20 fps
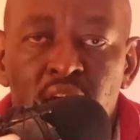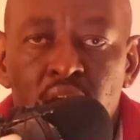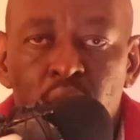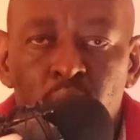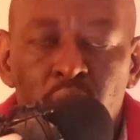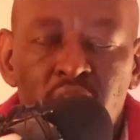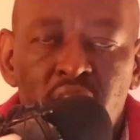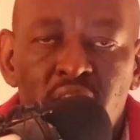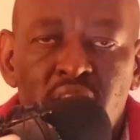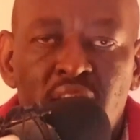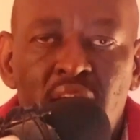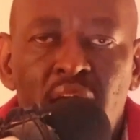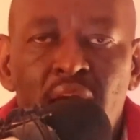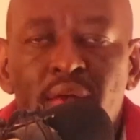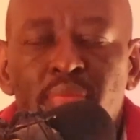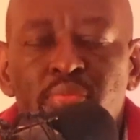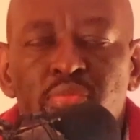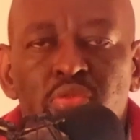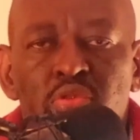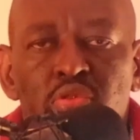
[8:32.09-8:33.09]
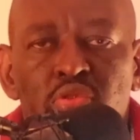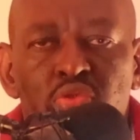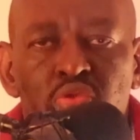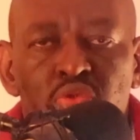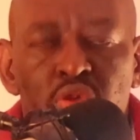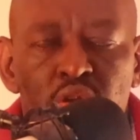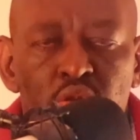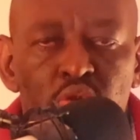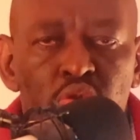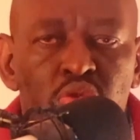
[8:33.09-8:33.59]
And when it comes to
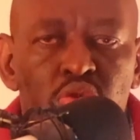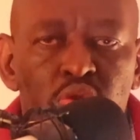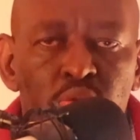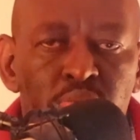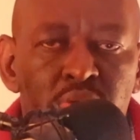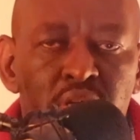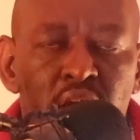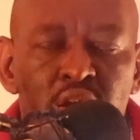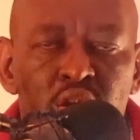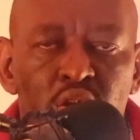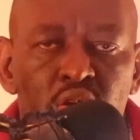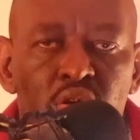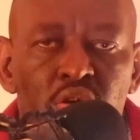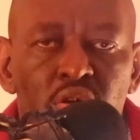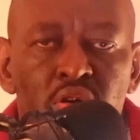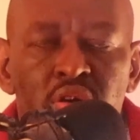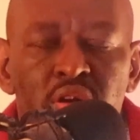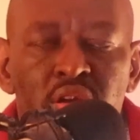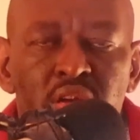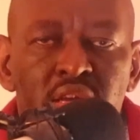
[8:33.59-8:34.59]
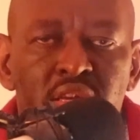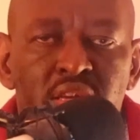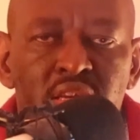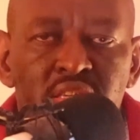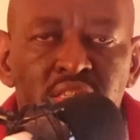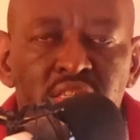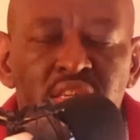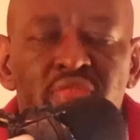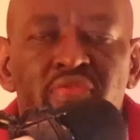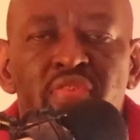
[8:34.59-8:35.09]
your YouTube channel, it
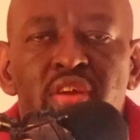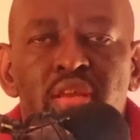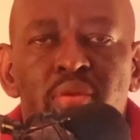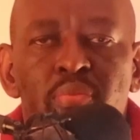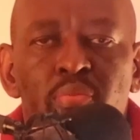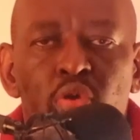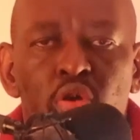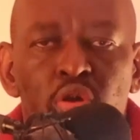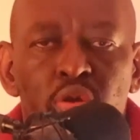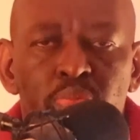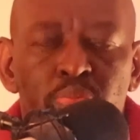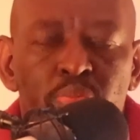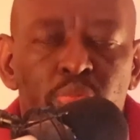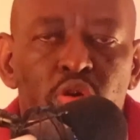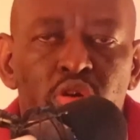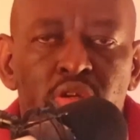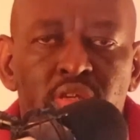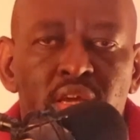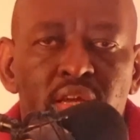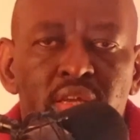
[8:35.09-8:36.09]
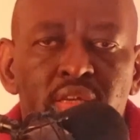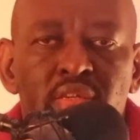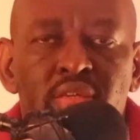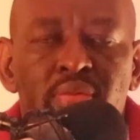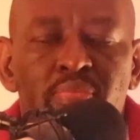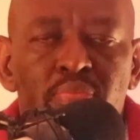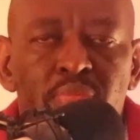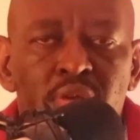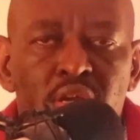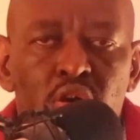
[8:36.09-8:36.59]
is even more important,
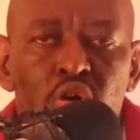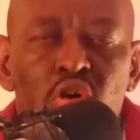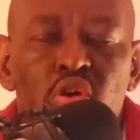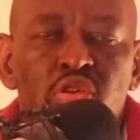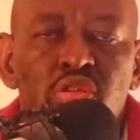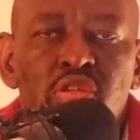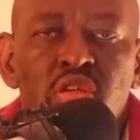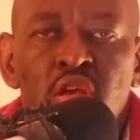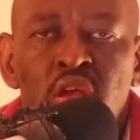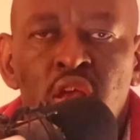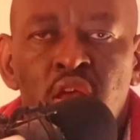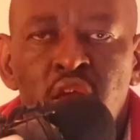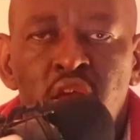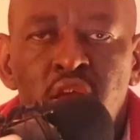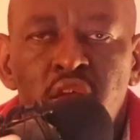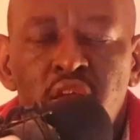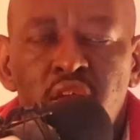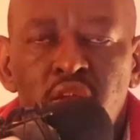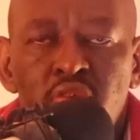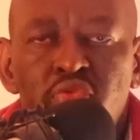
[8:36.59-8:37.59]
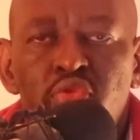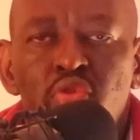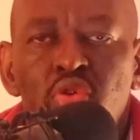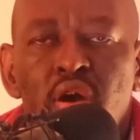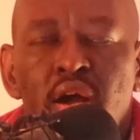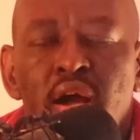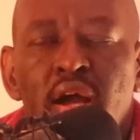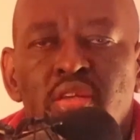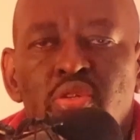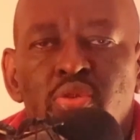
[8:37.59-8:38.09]
because if you
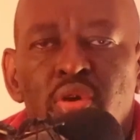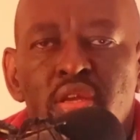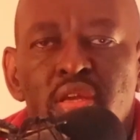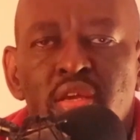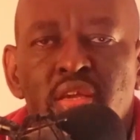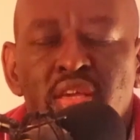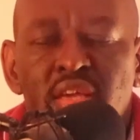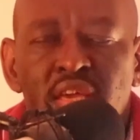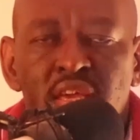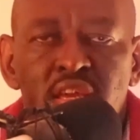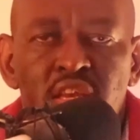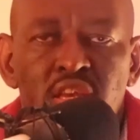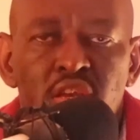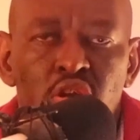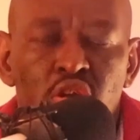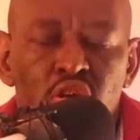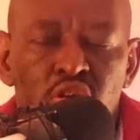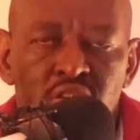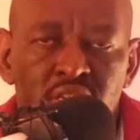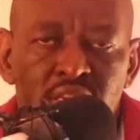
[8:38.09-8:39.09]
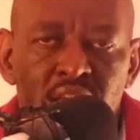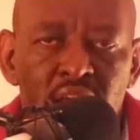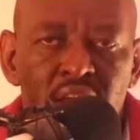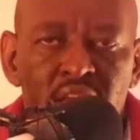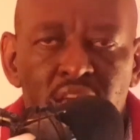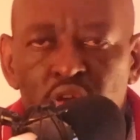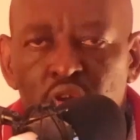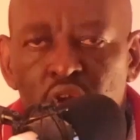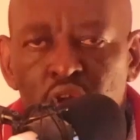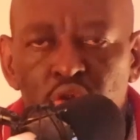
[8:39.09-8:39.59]
are actually keen on
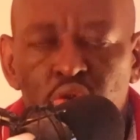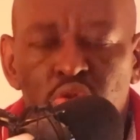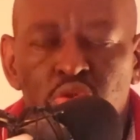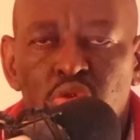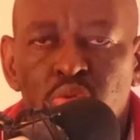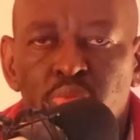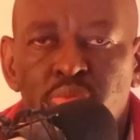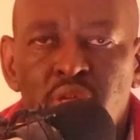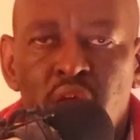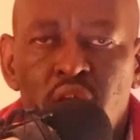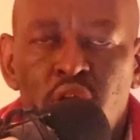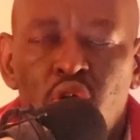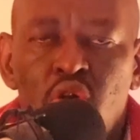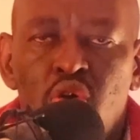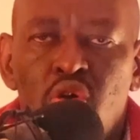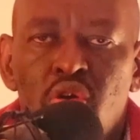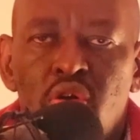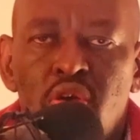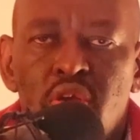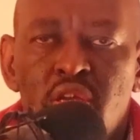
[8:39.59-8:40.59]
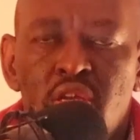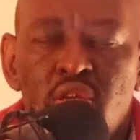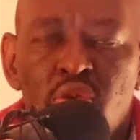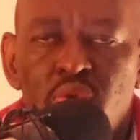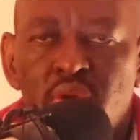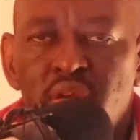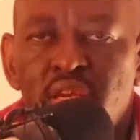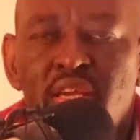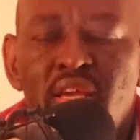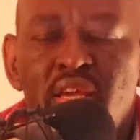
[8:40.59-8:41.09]
turning your YouTube channel into an